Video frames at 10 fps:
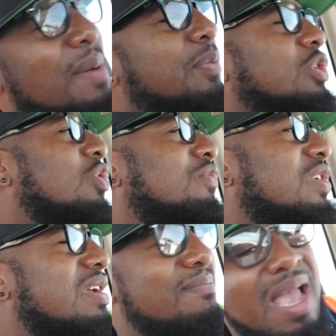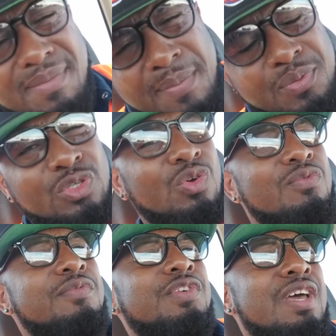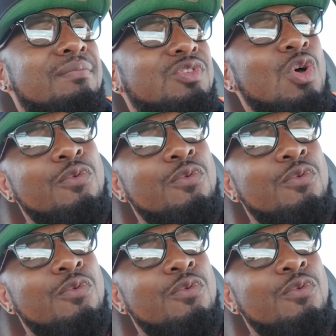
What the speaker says: pushover. It might be a pushover for them. So